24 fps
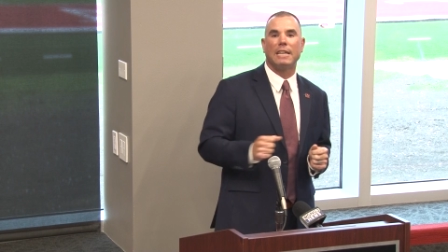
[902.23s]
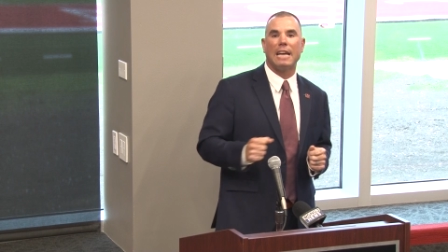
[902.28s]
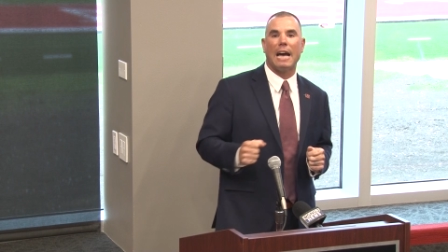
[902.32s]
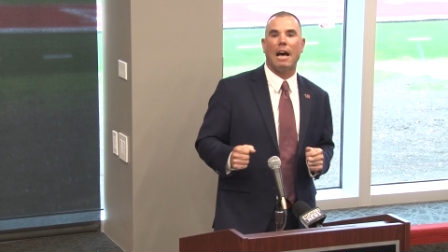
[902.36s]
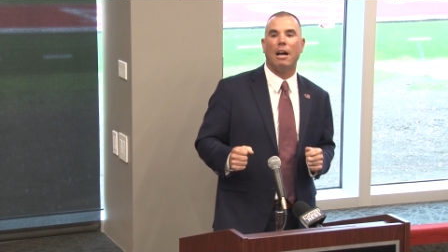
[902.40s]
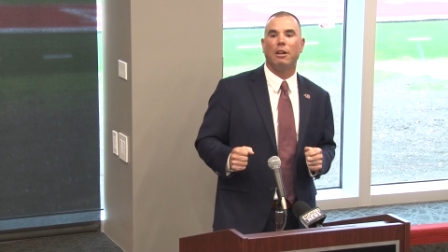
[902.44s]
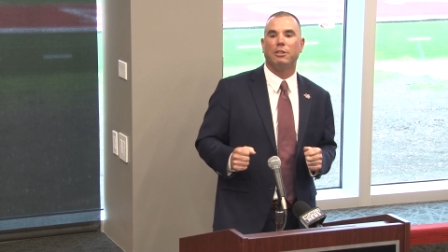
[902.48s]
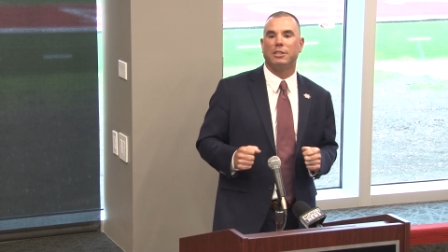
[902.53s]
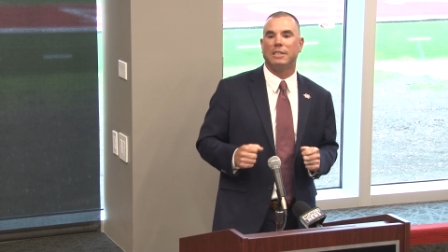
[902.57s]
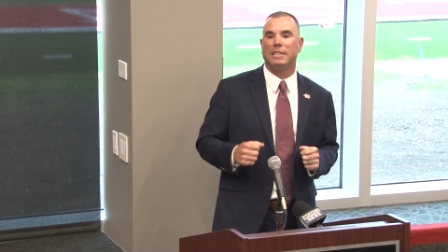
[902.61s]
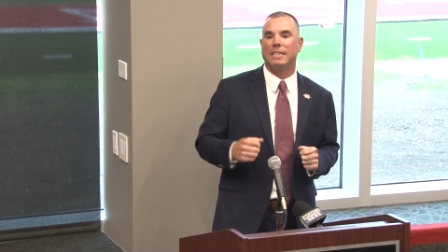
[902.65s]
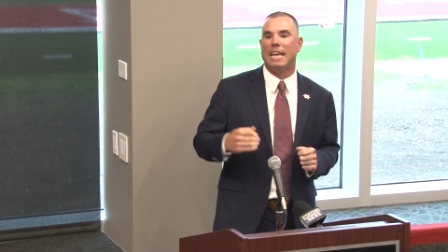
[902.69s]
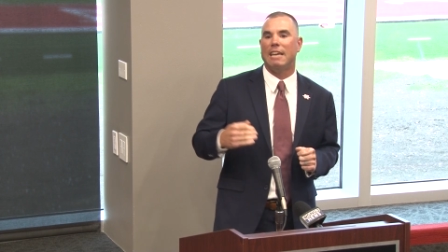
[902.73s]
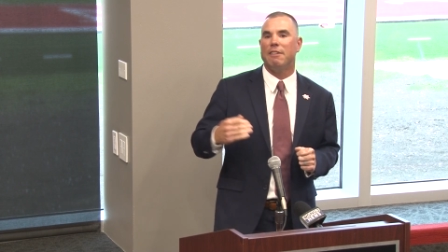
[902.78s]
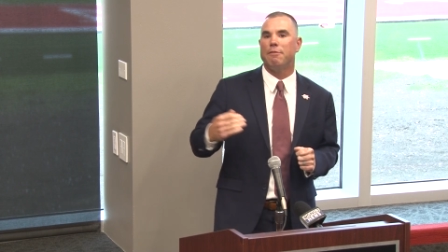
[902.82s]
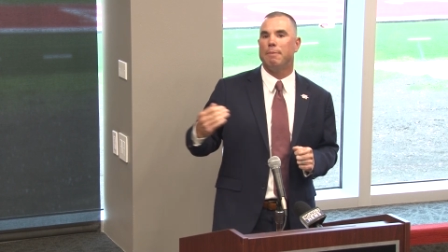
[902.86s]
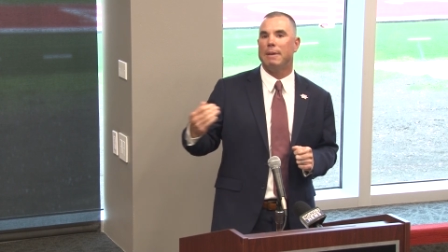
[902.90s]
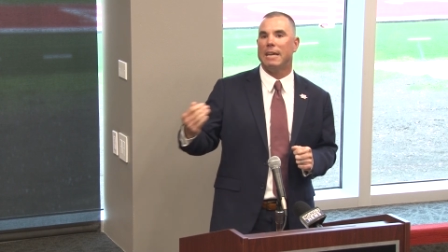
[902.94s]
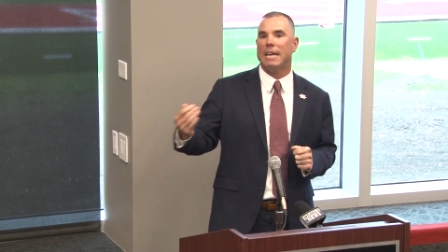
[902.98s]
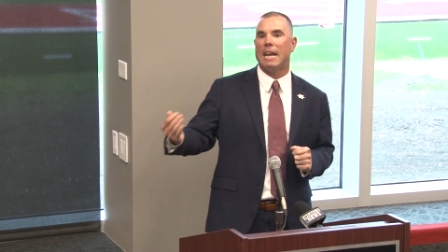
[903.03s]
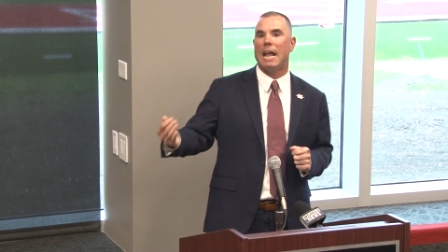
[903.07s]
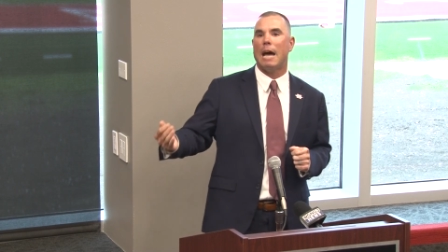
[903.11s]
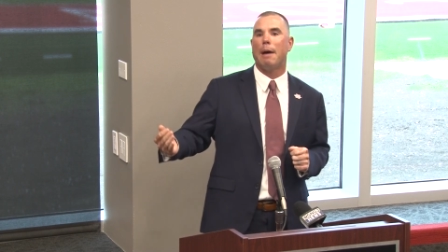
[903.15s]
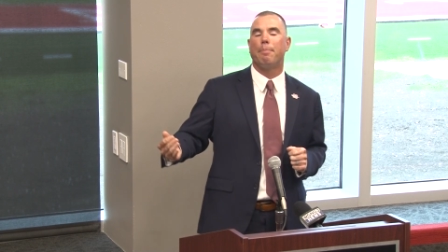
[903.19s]
college, it gave
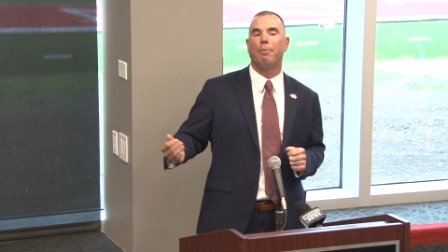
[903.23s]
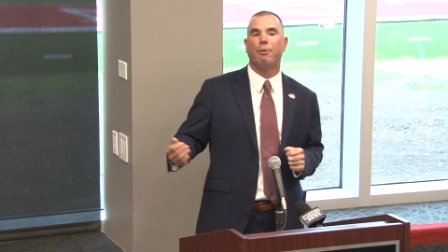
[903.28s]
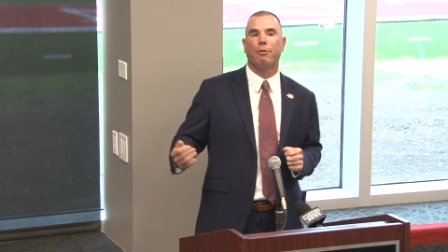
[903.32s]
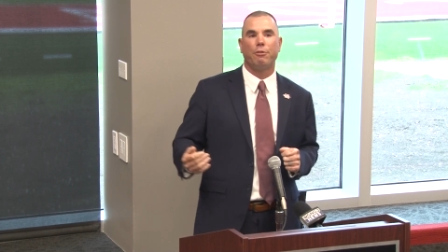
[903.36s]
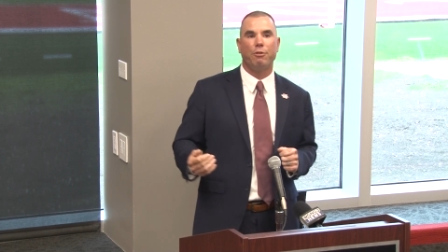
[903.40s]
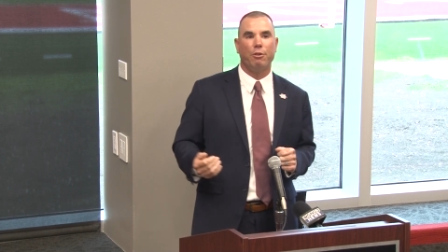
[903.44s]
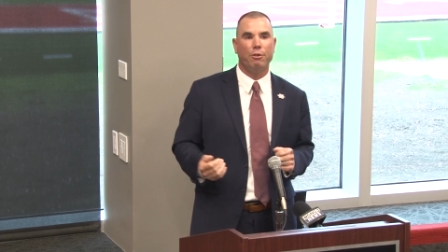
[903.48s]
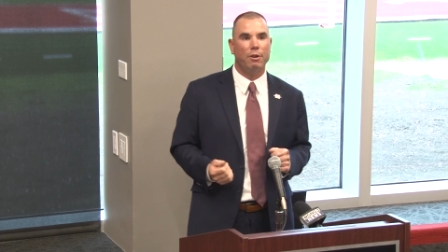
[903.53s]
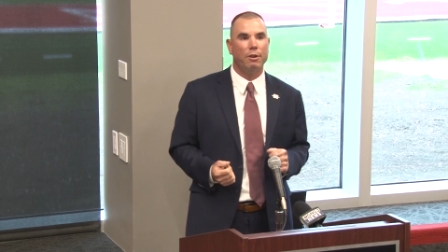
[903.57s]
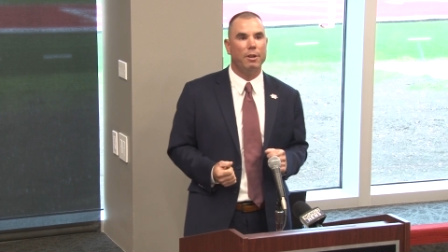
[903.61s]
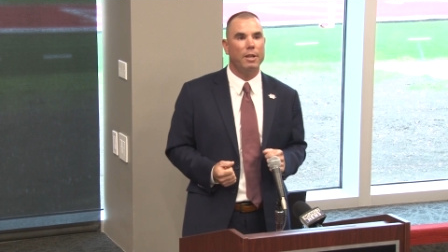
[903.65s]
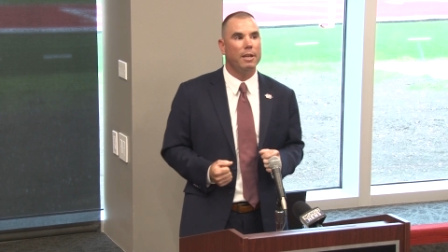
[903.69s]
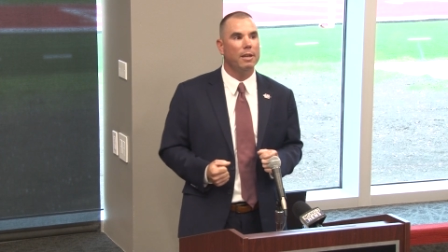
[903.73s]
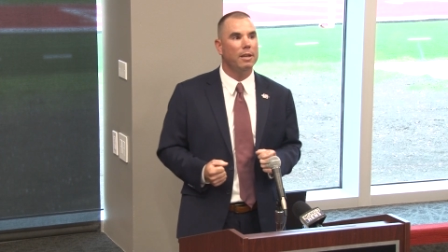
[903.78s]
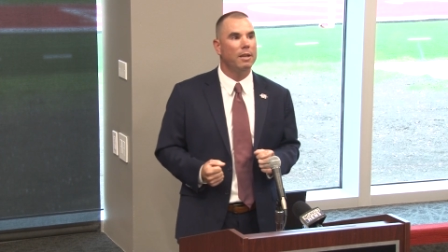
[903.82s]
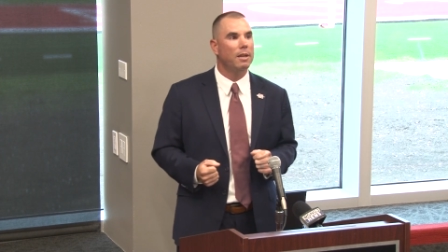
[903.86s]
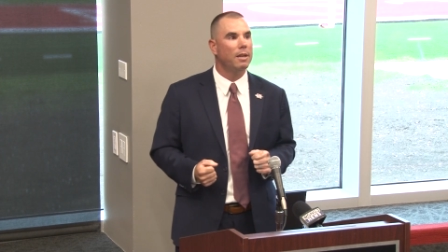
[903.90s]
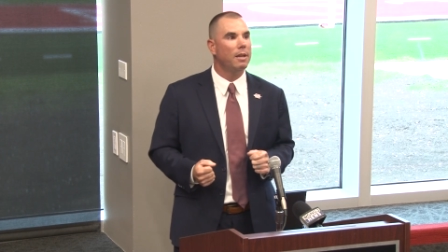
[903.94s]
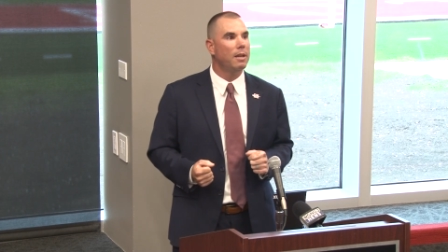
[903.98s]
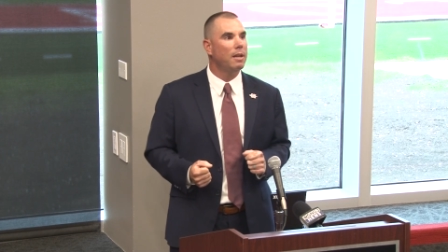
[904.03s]
me an opportunity.